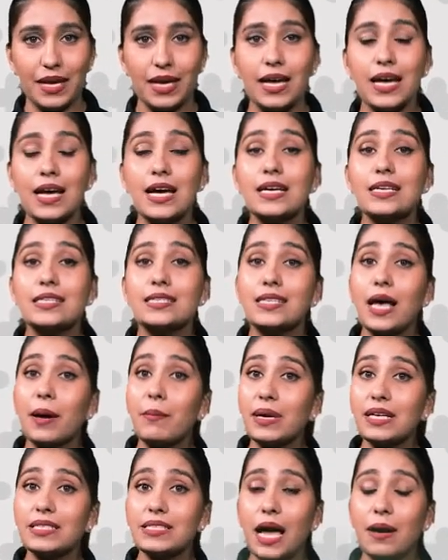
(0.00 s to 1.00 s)
Some
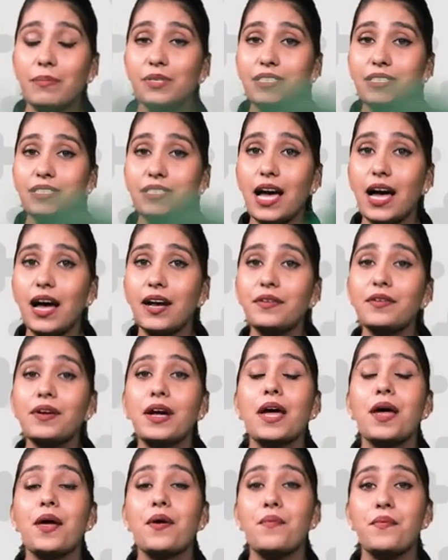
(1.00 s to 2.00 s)
examples are
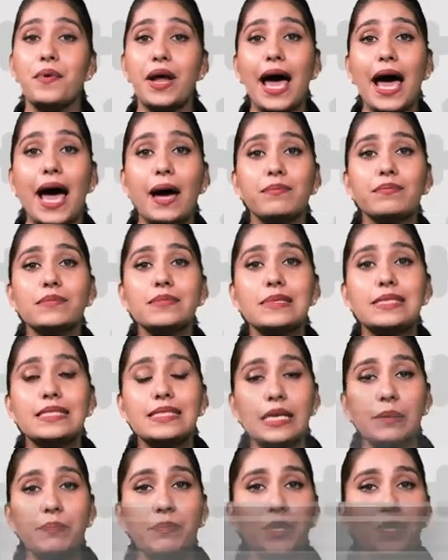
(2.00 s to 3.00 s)
RAM,
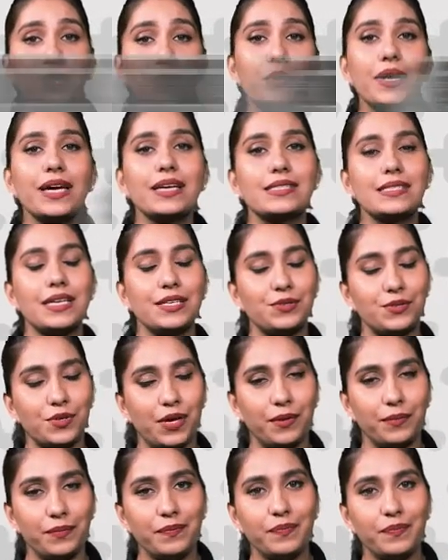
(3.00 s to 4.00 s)
CPU, etc.
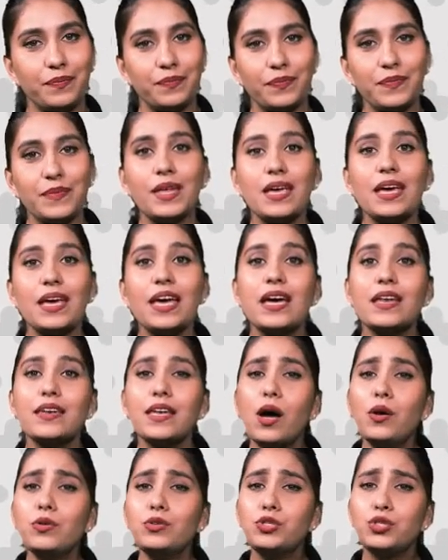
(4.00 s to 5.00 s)

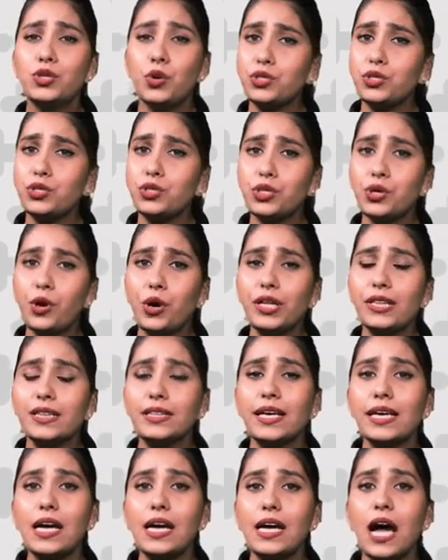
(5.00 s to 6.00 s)
Now, don't you all
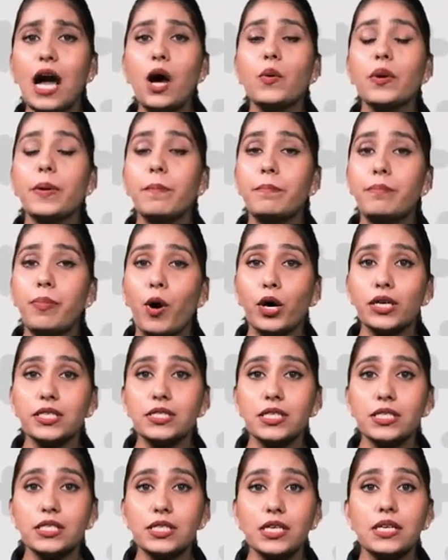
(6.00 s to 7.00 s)
think how
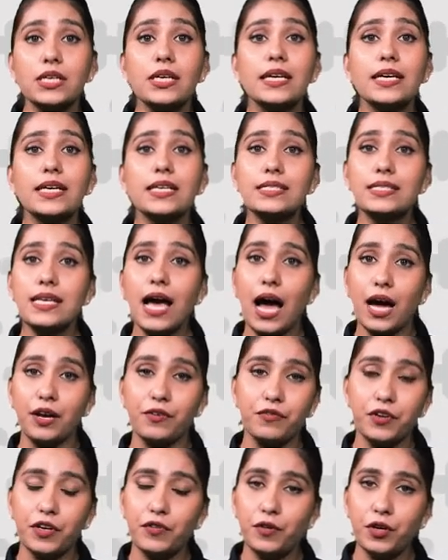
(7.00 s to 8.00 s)
important is
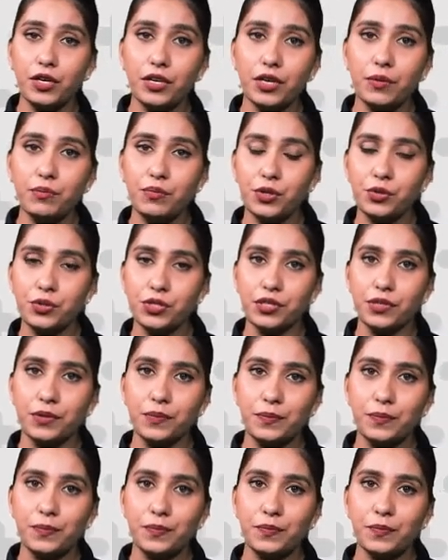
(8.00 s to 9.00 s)
hardware for a computer?
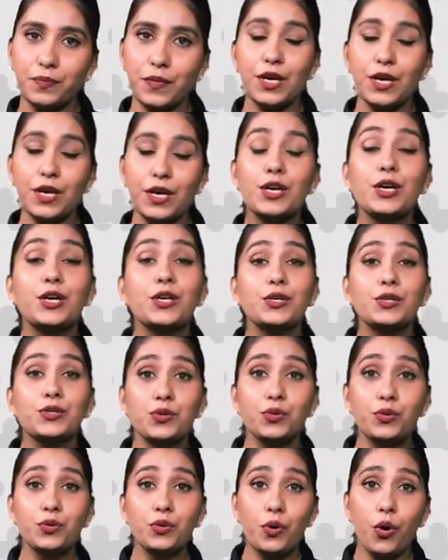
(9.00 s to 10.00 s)

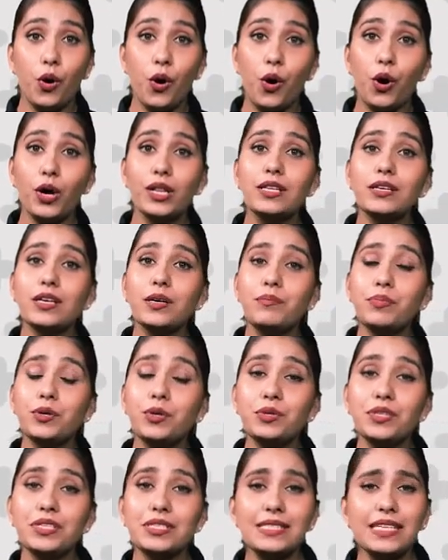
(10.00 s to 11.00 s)
Do all the
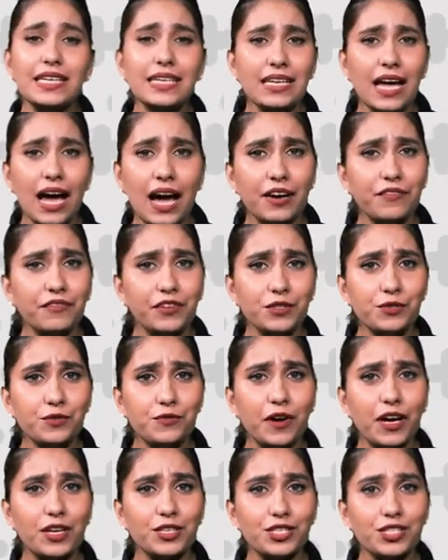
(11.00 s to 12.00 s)
computers need hardware to
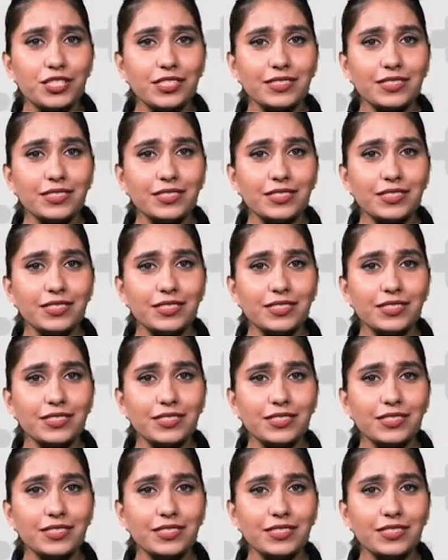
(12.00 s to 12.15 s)
function?